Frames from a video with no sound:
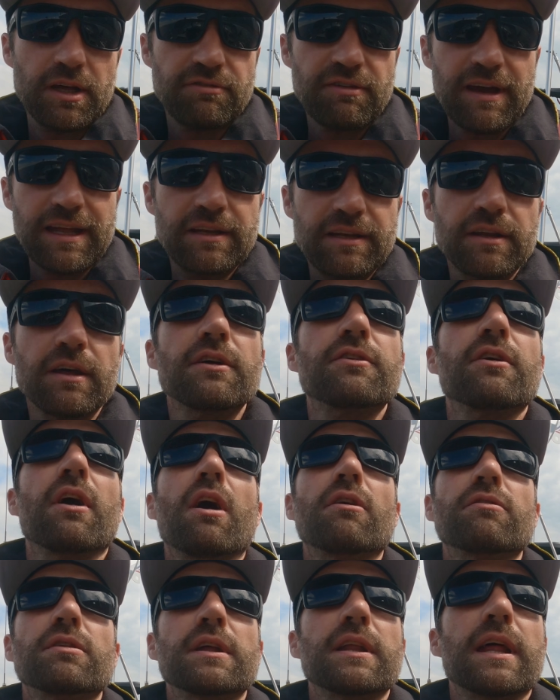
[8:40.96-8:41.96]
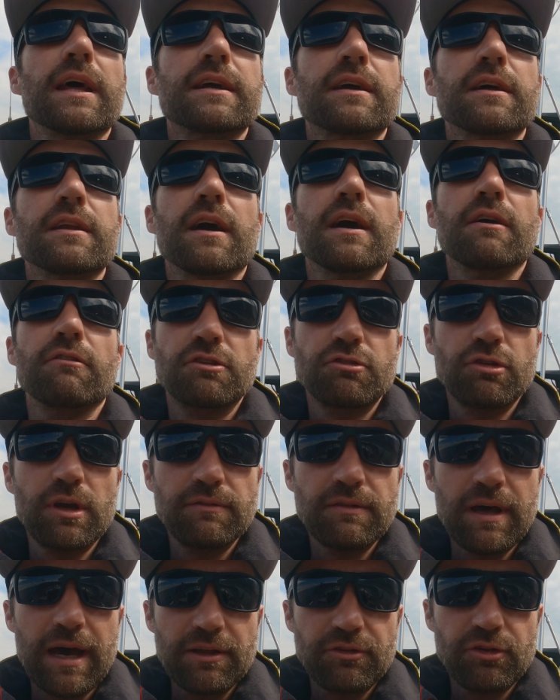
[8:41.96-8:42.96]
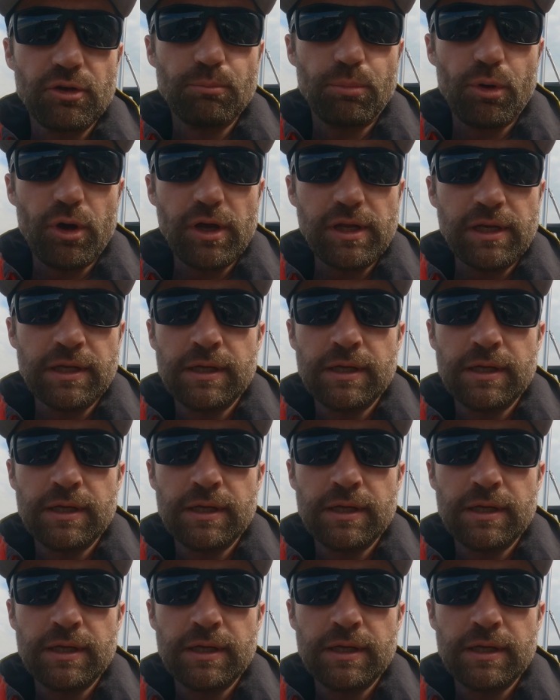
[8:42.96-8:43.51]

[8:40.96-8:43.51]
a fender, so hopefully they can retrieve that at some point.